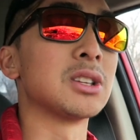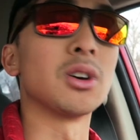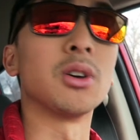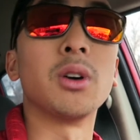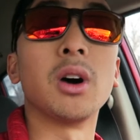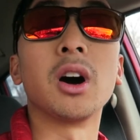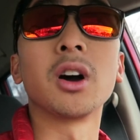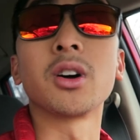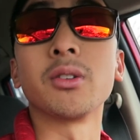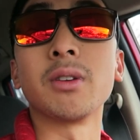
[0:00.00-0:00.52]

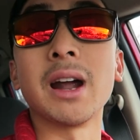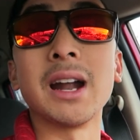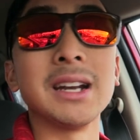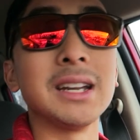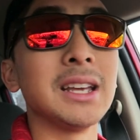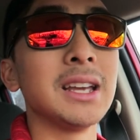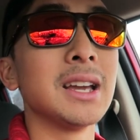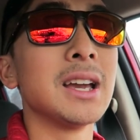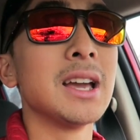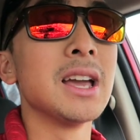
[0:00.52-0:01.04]
So Uncle
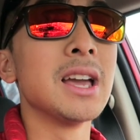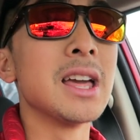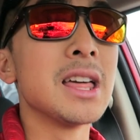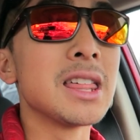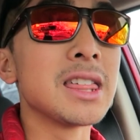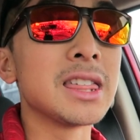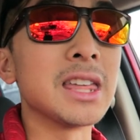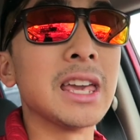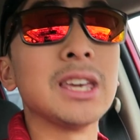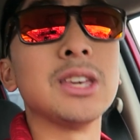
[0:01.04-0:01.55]
Randy,
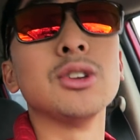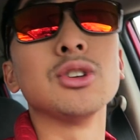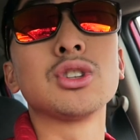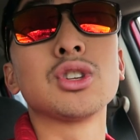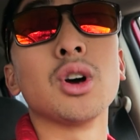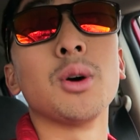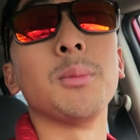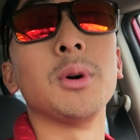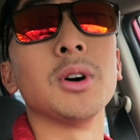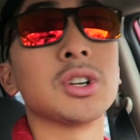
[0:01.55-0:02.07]
thank you
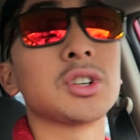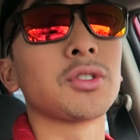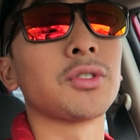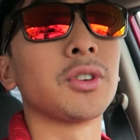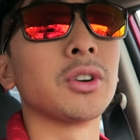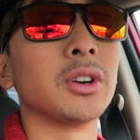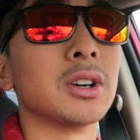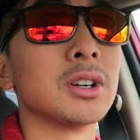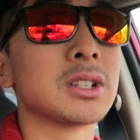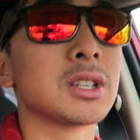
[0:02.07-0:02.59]
so much
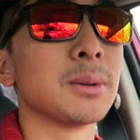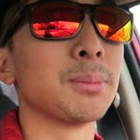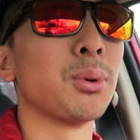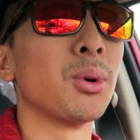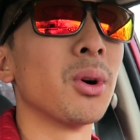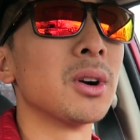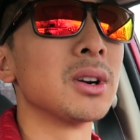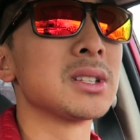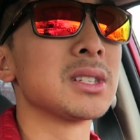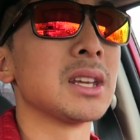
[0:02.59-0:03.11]
for your
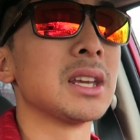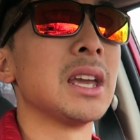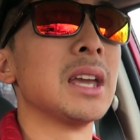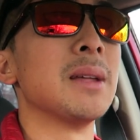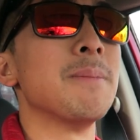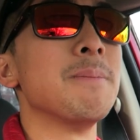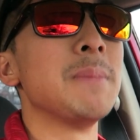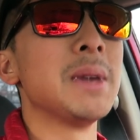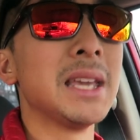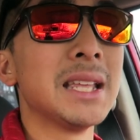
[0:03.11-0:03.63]
support.
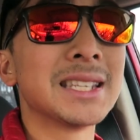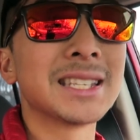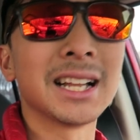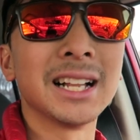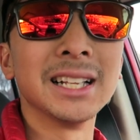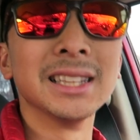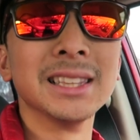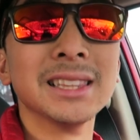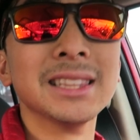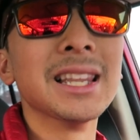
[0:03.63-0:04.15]
It means
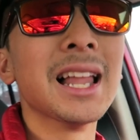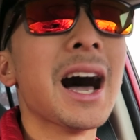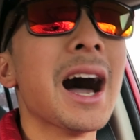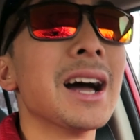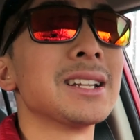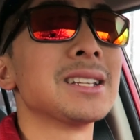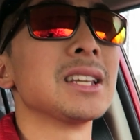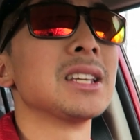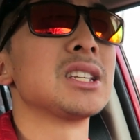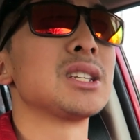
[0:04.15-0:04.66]
a
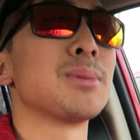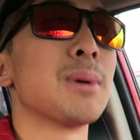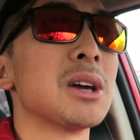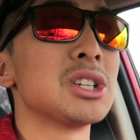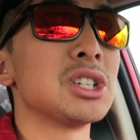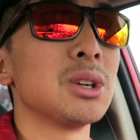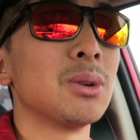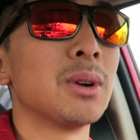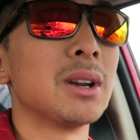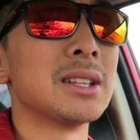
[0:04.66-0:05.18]
lot,
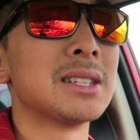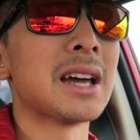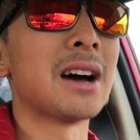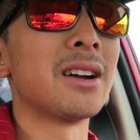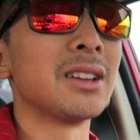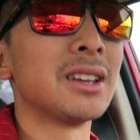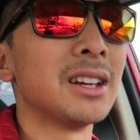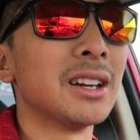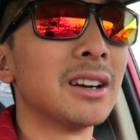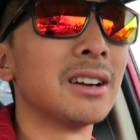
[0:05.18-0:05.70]
especially when it's
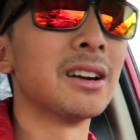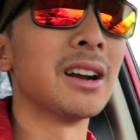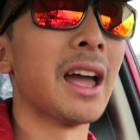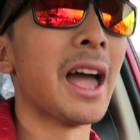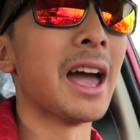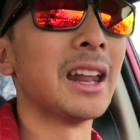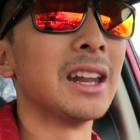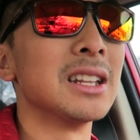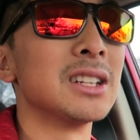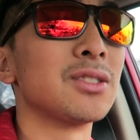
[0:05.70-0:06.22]
out here
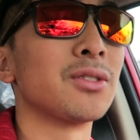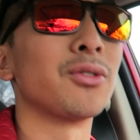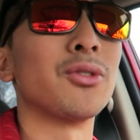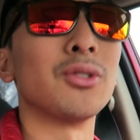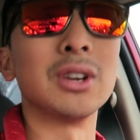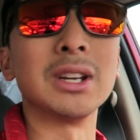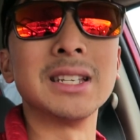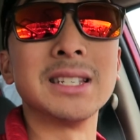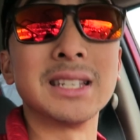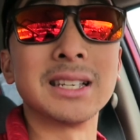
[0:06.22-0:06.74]
and it's
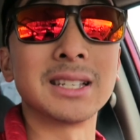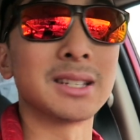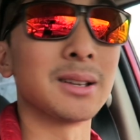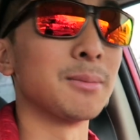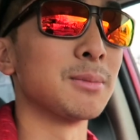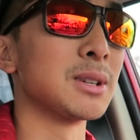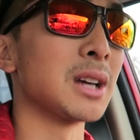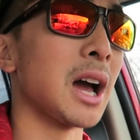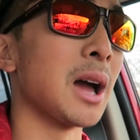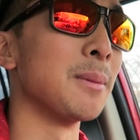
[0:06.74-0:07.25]
freezing
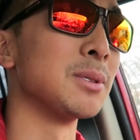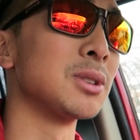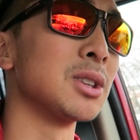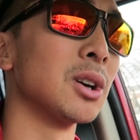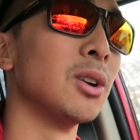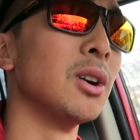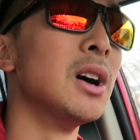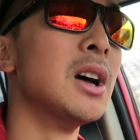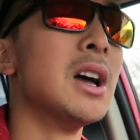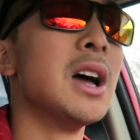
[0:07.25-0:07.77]
sometimes.
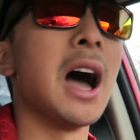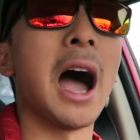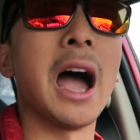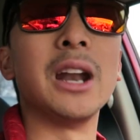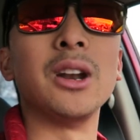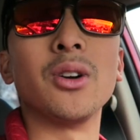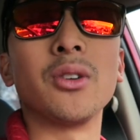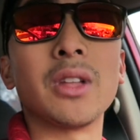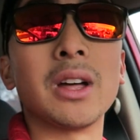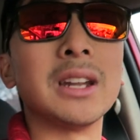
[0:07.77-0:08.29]
So I
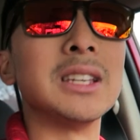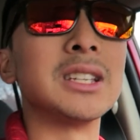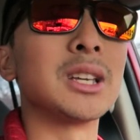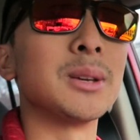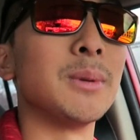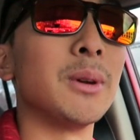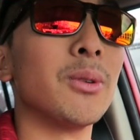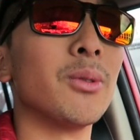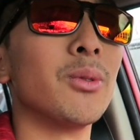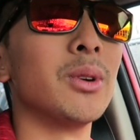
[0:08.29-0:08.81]
know that he's
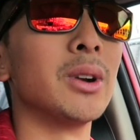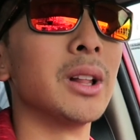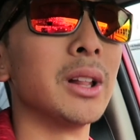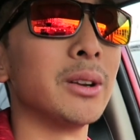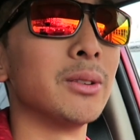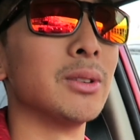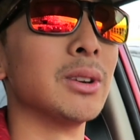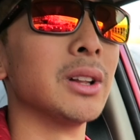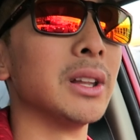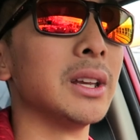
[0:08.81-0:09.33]
gonna be
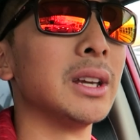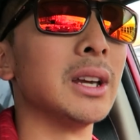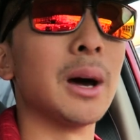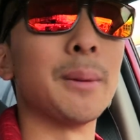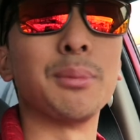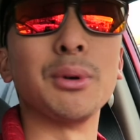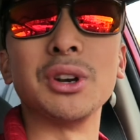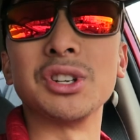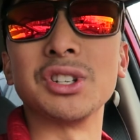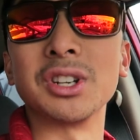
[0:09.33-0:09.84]
really, really
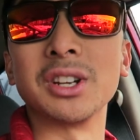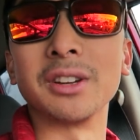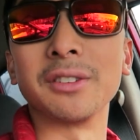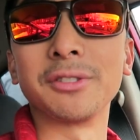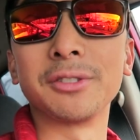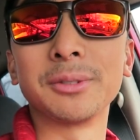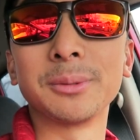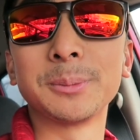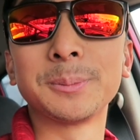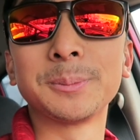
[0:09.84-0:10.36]

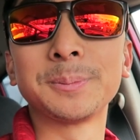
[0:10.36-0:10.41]
appreciative.